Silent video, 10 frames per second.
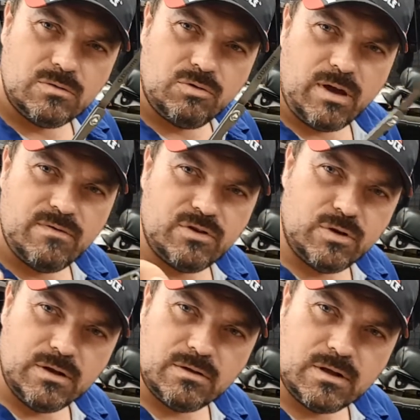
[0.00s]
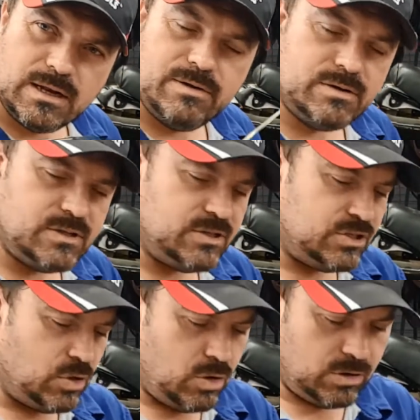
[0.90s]
great for doing clearances and
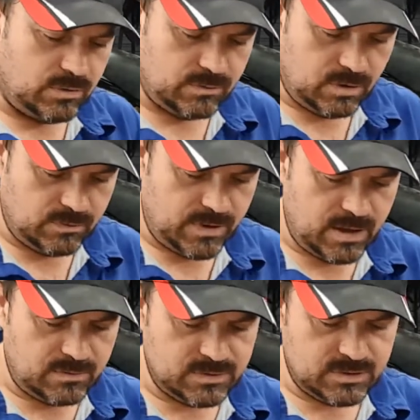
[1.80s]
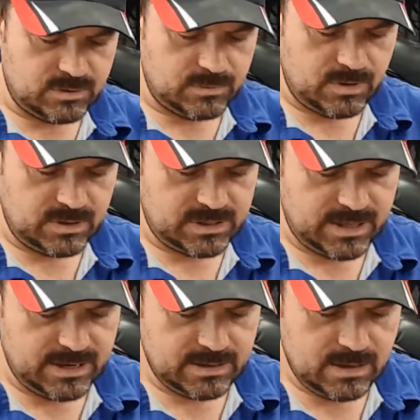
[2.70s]
so on valves and things like
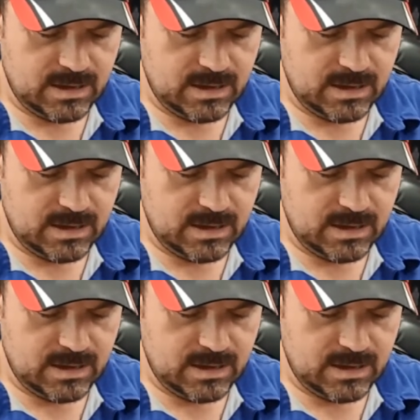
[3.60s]
that.